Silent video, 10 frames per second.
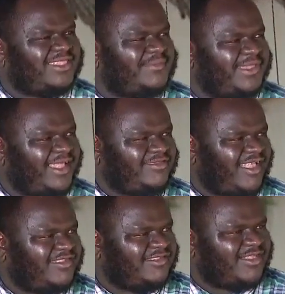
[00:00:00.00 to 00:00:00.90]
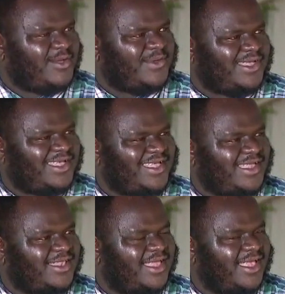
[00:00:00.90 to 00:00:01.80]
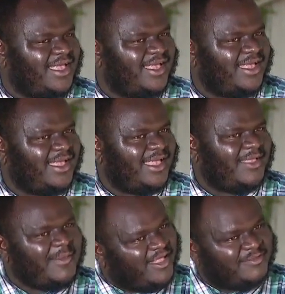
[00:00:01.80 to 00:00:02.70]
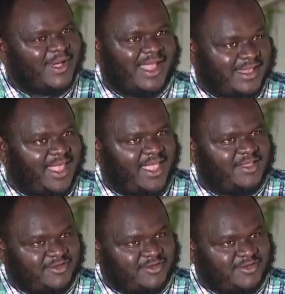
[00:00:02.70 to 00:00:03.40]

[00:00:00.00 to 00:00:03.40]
your lemonade tastes so good. It makes my day,